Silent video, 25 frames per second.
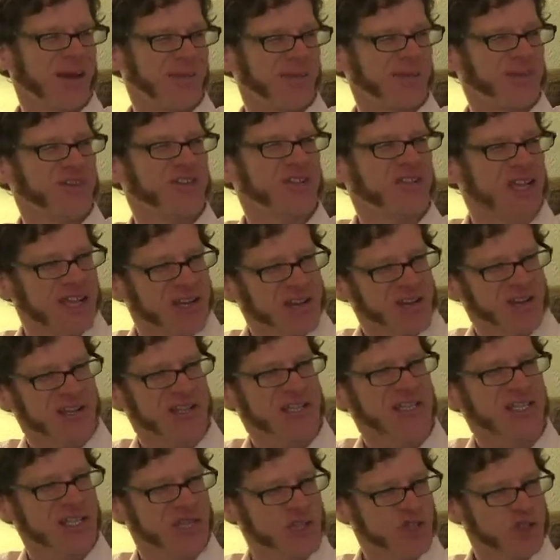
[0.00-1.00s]
there's
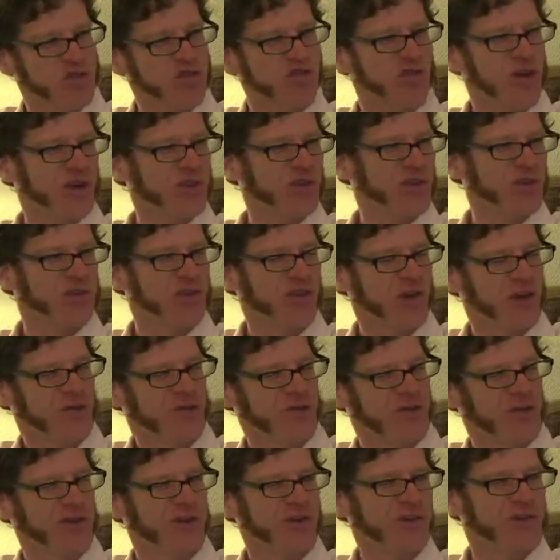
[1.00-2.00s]
increasing struggles
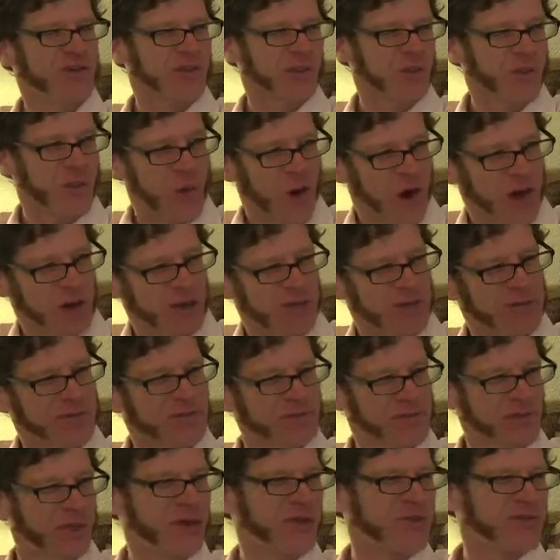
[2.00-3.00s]
over the water
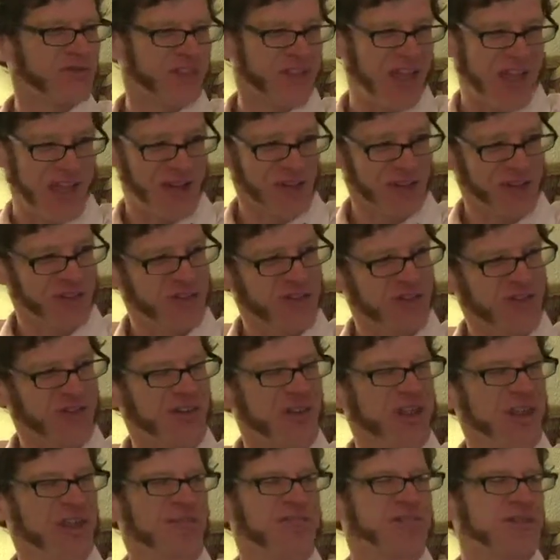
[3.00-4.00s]
flows
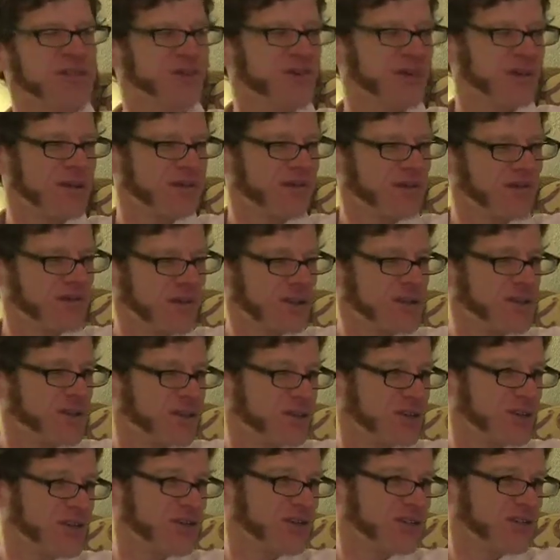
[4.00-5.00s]
downstream between
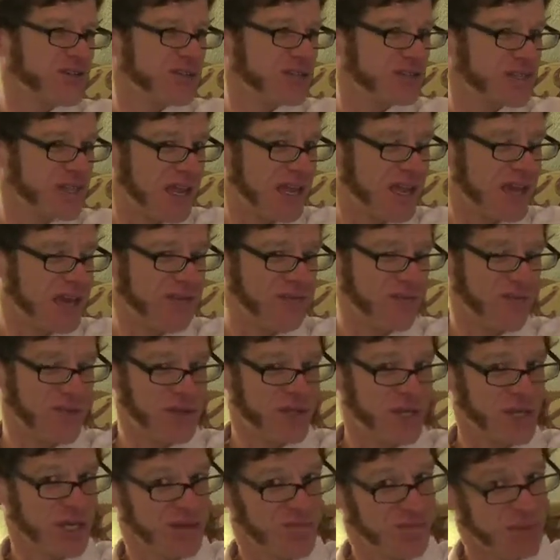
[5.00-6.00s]
fishers and
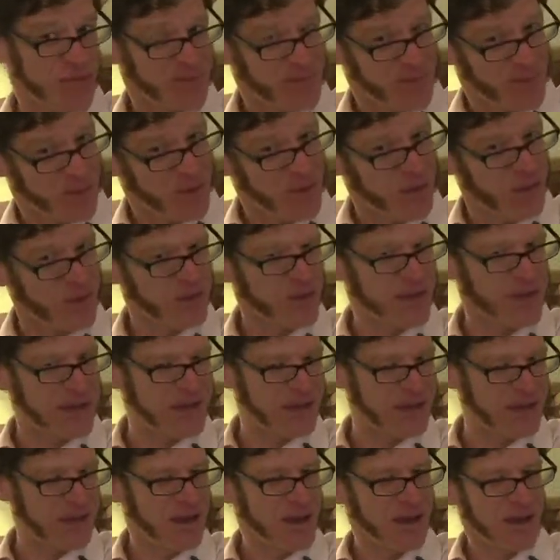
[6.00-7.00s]
fishing people
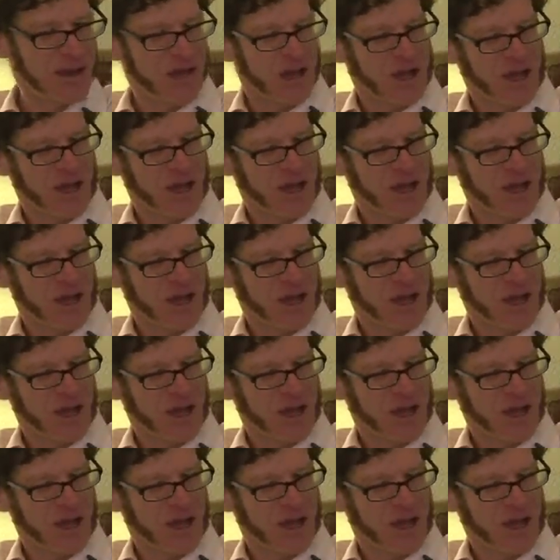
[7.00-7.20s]
and